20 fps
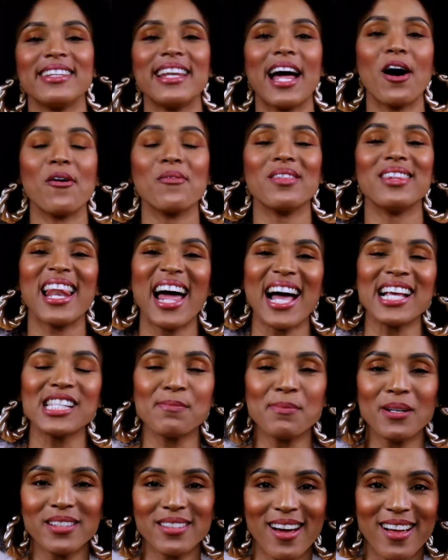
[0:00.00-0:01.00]
Now,
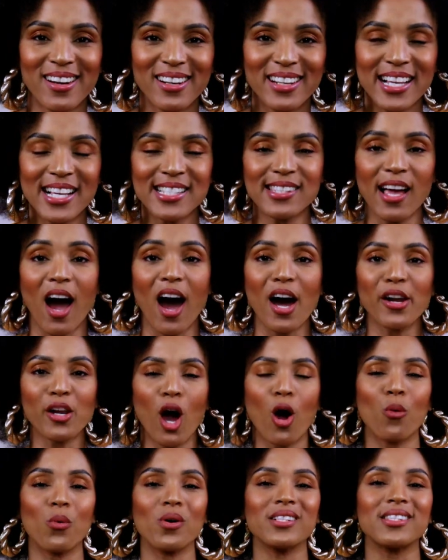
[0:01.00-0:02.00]
last but not least, on
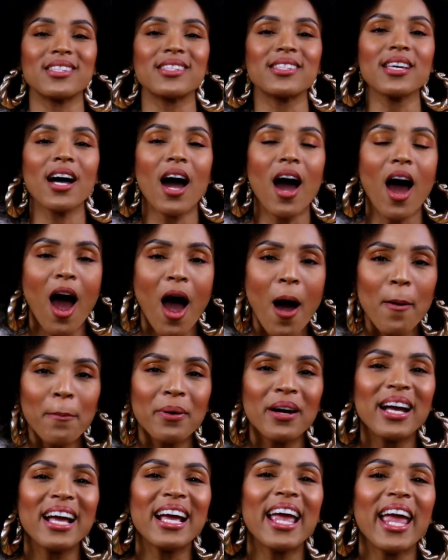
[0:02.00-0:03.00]
our
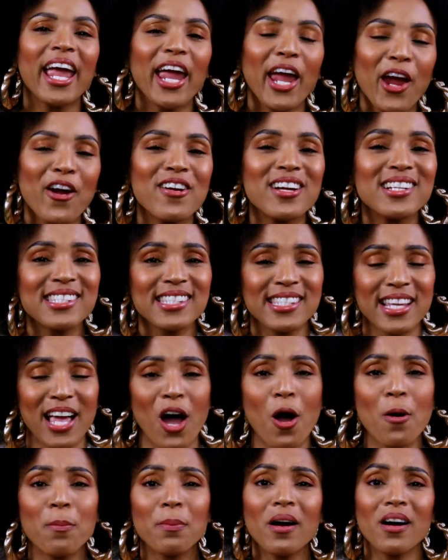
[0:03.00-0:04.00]
top hair and
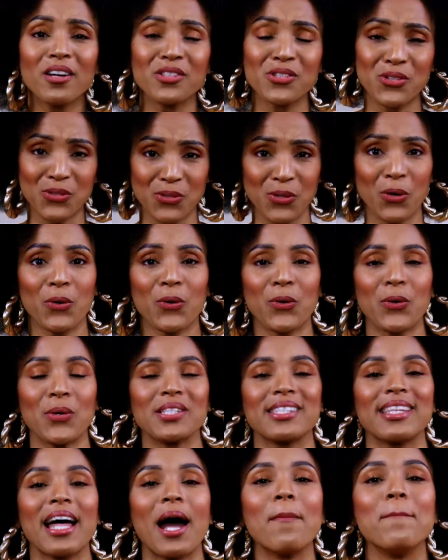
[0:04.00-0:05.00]
scalp
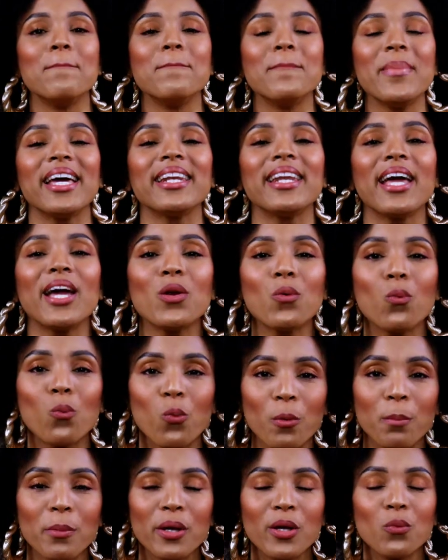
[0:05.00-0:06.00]
concerns that men and
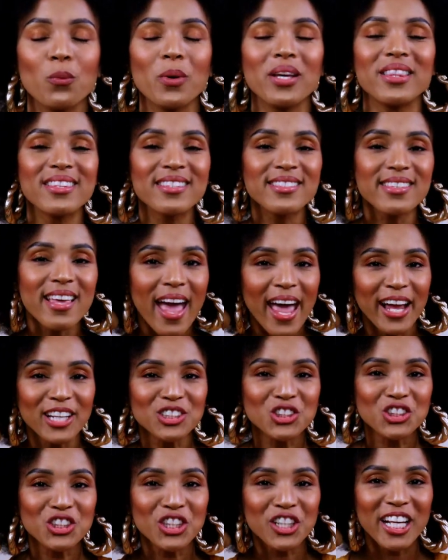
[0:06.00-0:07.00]
women with
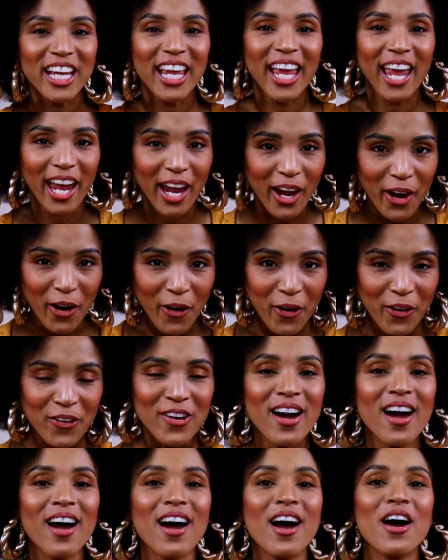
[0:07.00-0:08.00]
textured
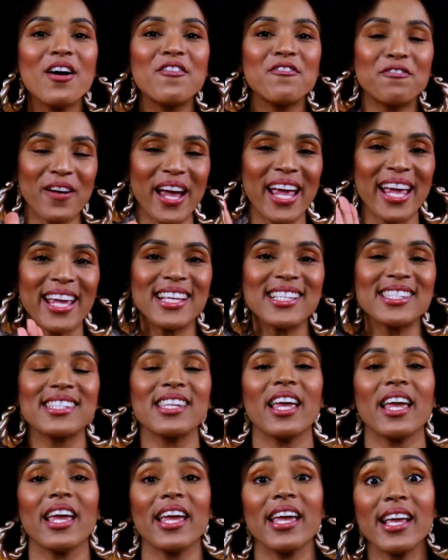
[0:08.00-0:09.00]
hair
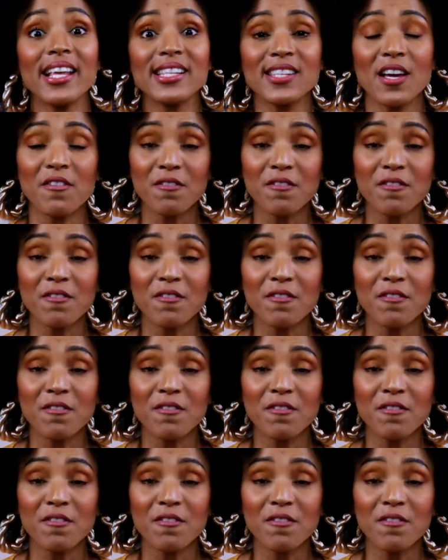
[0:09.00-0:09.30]
face is